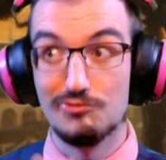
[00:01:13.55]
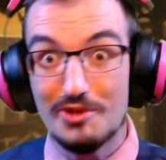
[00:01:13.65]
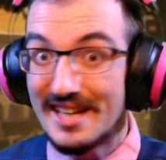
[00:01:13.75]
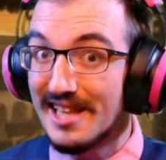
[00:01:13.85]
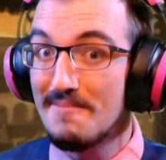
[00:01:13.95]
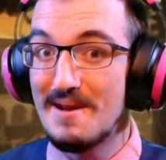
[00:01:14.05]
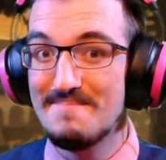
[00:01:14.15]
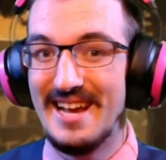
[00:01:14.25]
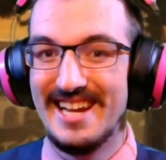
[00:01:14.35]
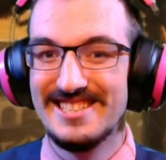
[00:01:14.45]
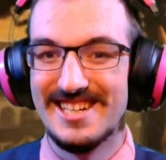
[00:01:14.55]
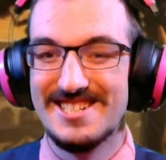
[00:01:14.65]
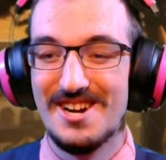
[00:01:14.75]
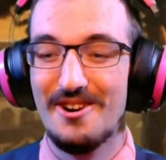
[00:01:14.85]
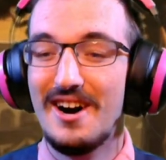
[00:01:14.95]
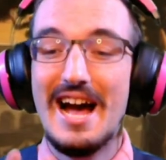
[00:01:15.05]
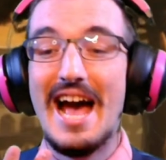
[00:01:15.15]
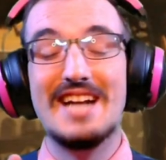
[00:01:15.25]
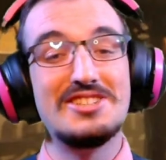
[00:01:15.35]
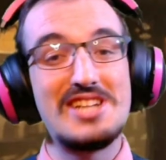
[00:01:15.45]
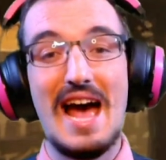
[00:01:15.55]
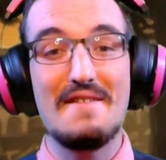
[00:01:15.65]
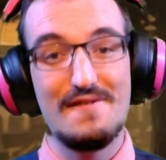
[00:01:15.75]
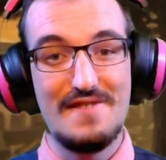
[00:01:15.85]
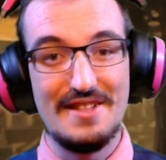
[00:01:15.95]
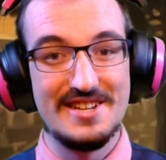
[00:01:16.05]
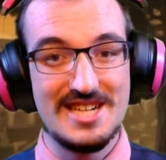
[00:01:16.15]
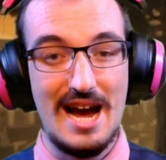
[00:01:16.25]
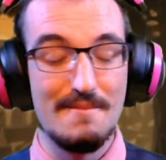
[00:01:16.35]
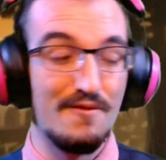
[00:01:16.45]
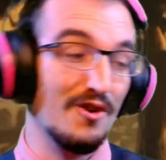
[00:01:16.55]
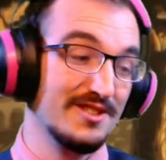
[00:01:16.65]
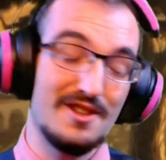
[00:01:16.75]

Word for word: really been meaning to do and just haven't found the time for it.